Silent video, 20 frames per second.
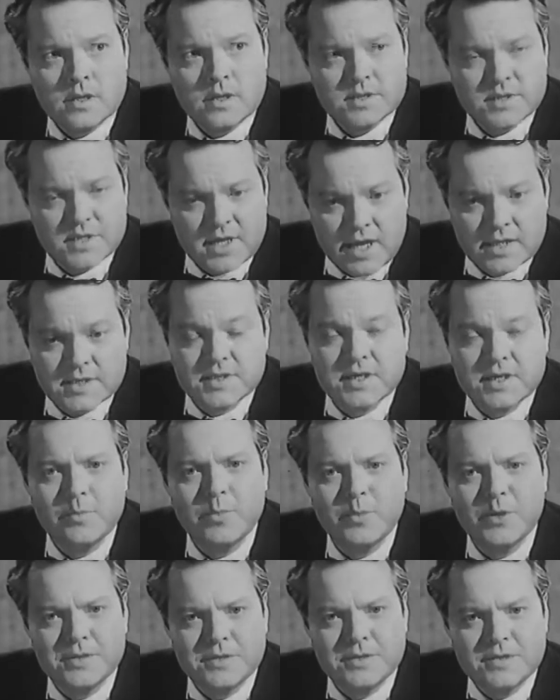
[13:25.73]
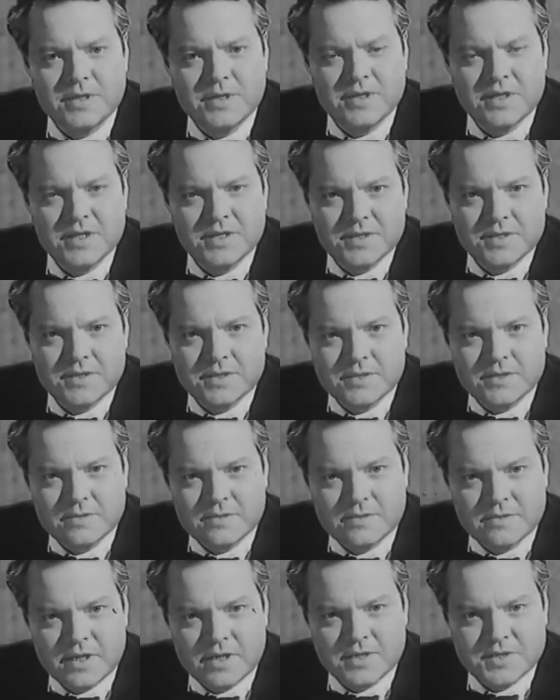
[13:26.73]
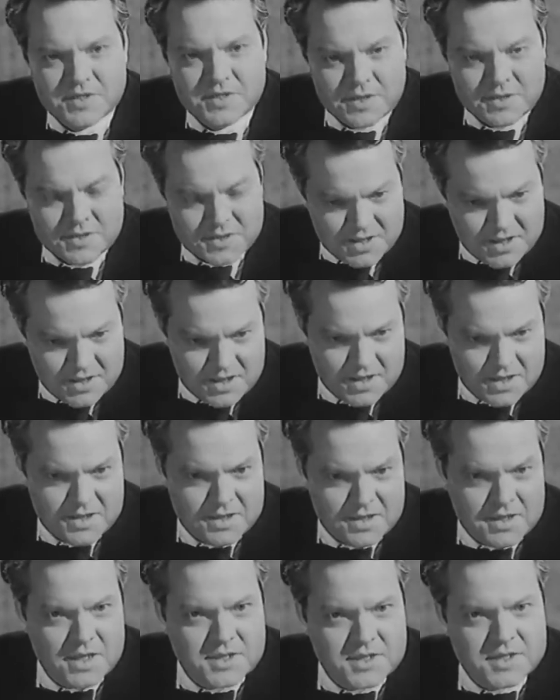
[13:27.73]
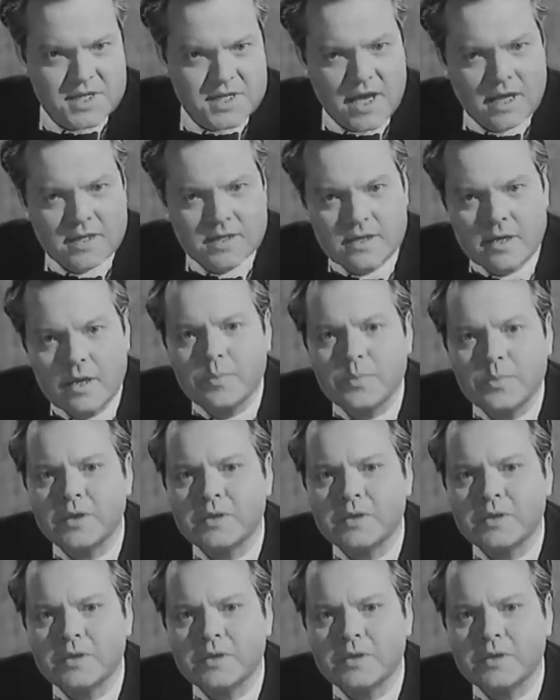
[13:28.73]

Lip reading: stands up, and in this instance he did indeed stand up